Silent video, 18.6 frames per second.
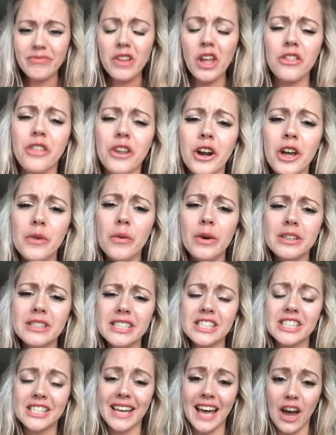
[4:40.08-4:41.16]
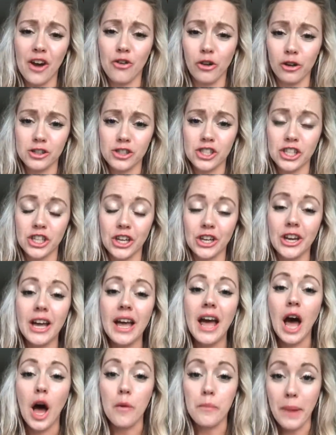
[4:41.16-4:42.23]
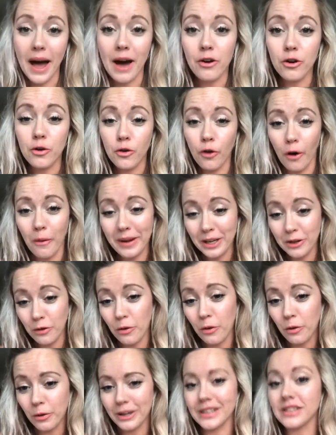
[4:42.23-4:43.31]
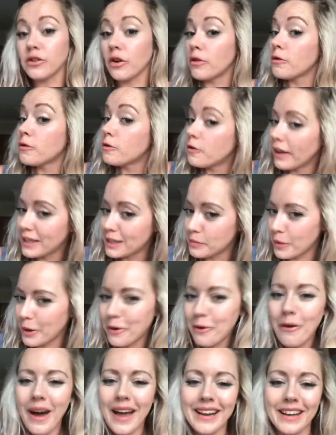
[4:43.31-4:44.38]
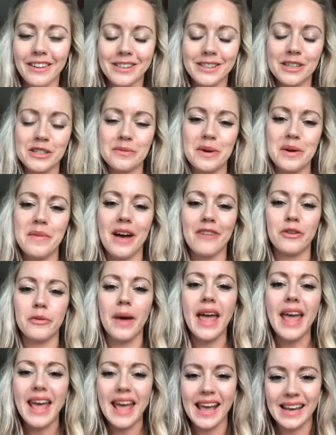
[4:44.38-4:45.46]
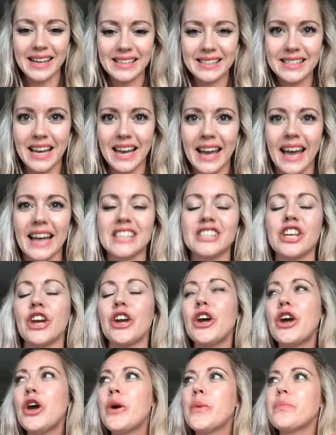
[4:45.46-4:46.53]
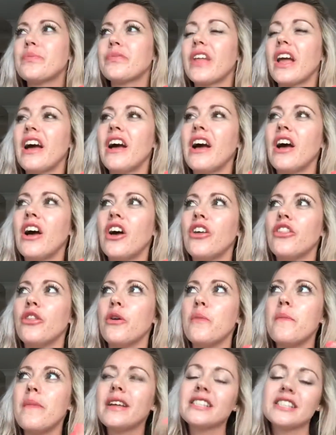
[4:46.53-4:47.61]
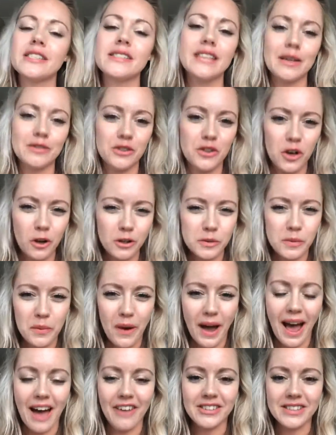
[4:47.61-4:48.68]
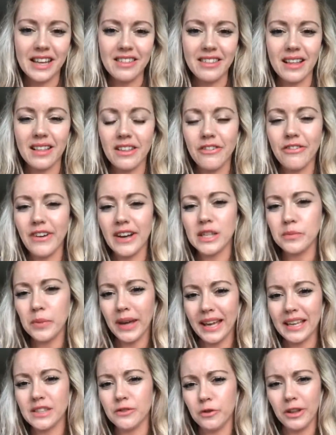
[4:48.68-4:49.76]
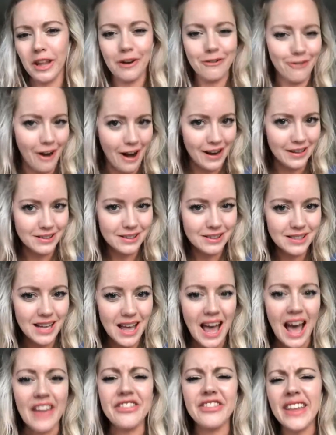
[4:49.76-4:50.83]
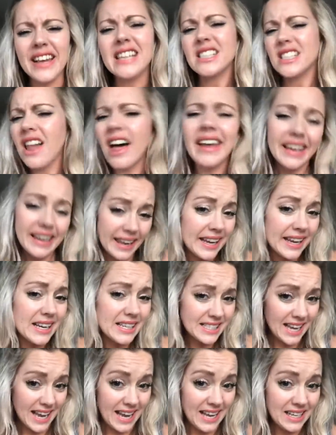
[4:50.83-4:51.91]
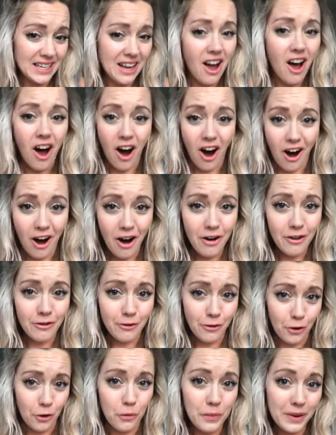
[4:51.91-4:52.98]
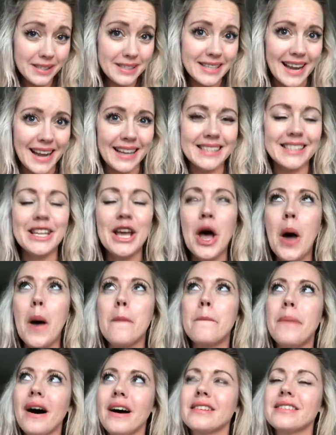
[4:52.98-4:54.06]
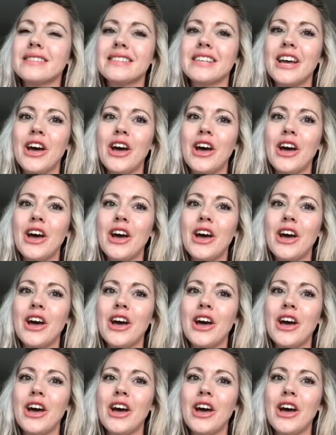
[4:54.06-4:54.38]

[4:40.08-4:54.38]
that I wanted to get across to you about growing your audience on Facebook or any other social media platform is, okay, so the misconception that lots of people have is they think that Facebook is for their friends and things like LinkedIn are for business. But